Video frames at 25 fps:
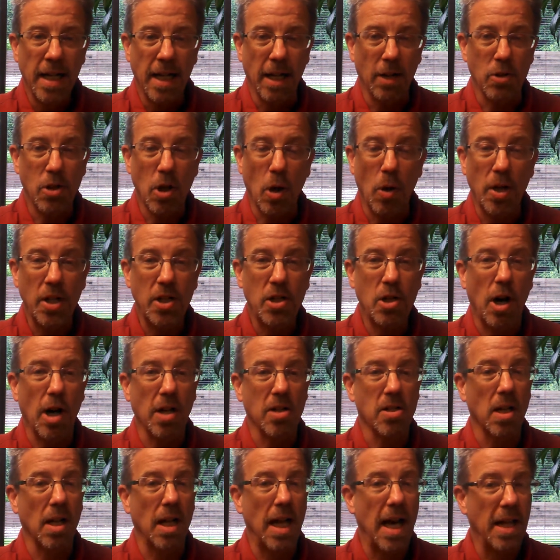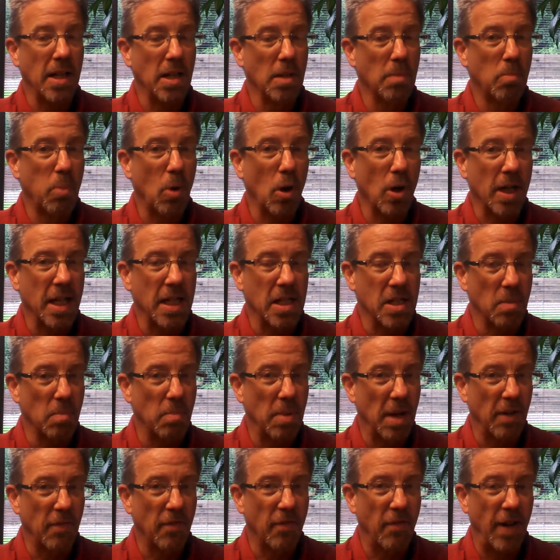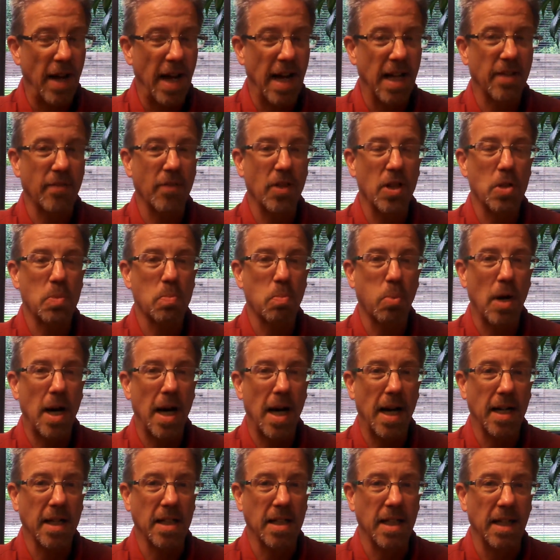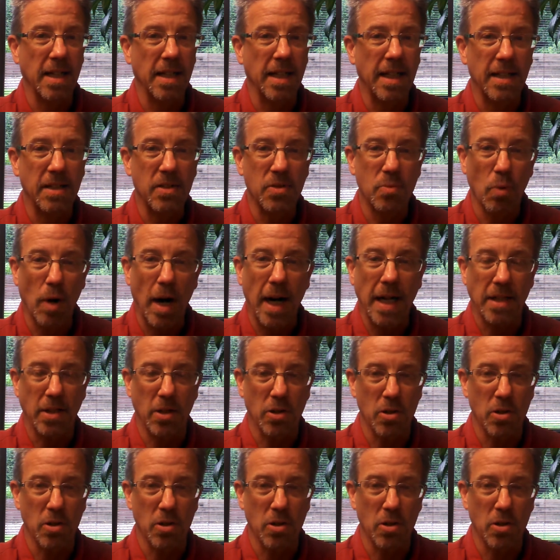Now, Tony talks a lot in the book. He's a big fan of this product, and he's right.